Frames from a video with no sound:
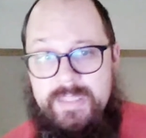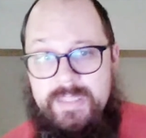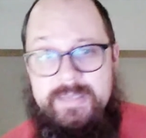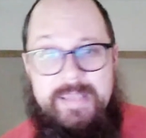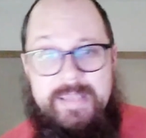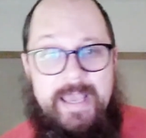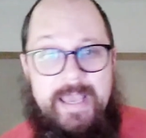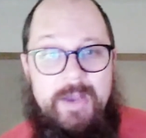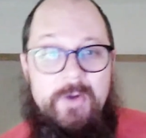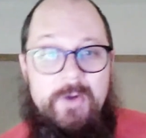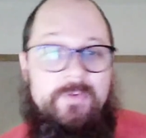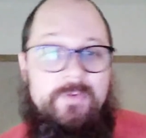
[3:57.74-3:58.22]

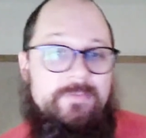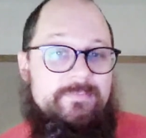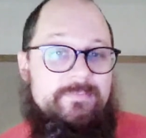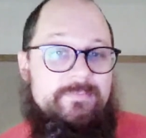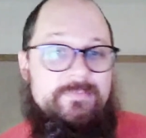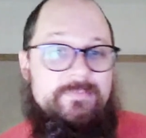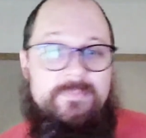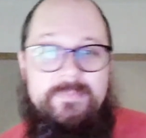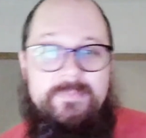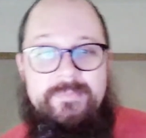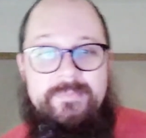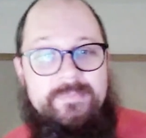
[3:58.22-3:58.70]
Now
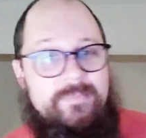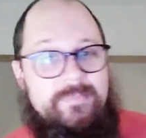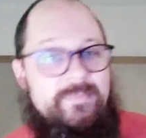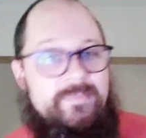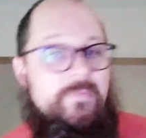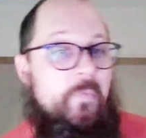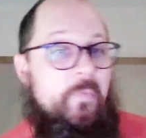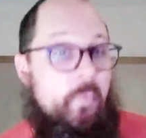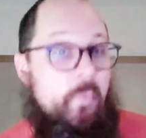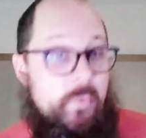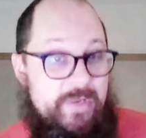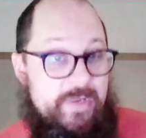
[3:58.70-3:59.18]

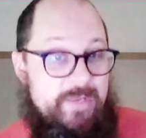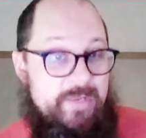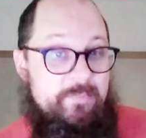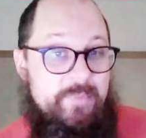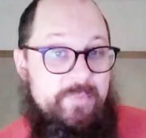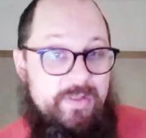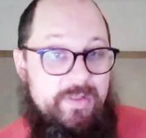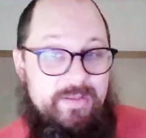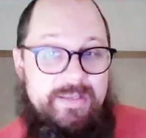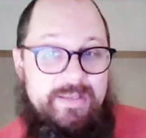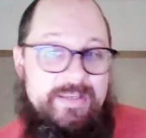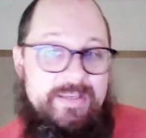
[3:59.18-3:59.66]
we can
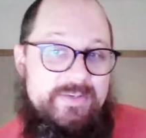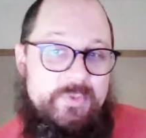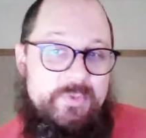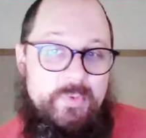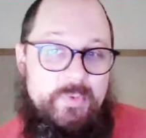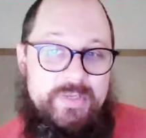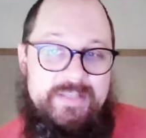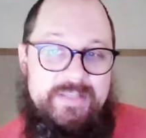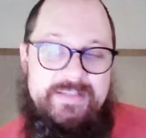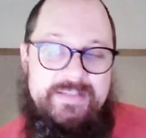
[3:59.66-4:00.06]
build it in 20